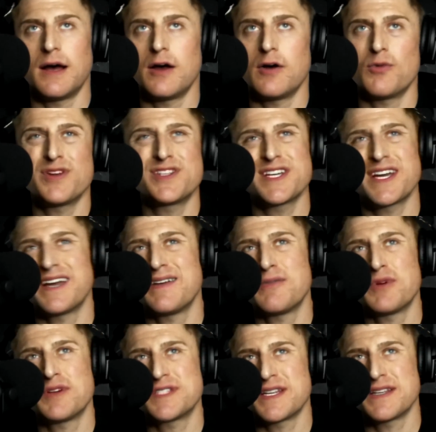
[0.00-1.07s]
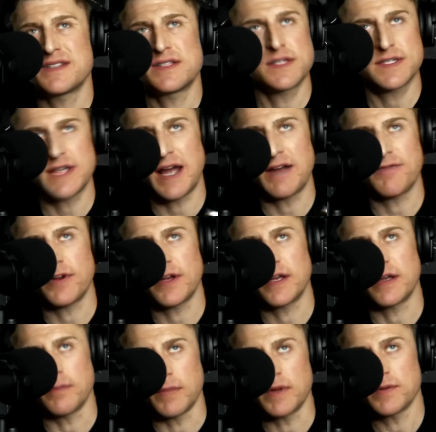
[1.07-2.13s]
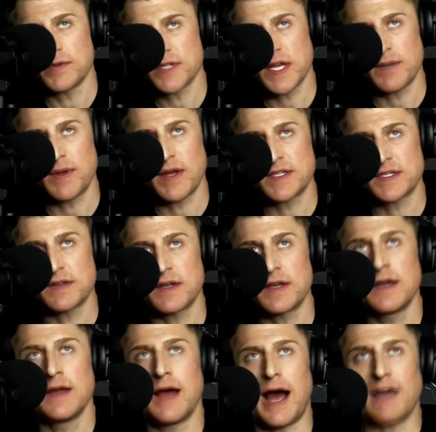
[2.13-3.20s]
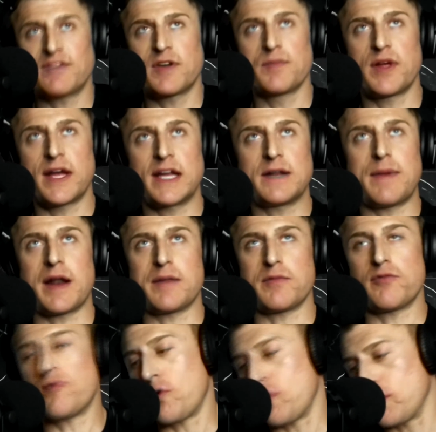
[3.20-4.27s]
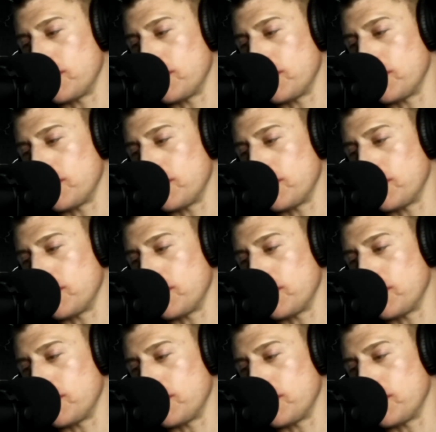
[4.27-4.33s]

which I forget, but it was like basically I've complained about it before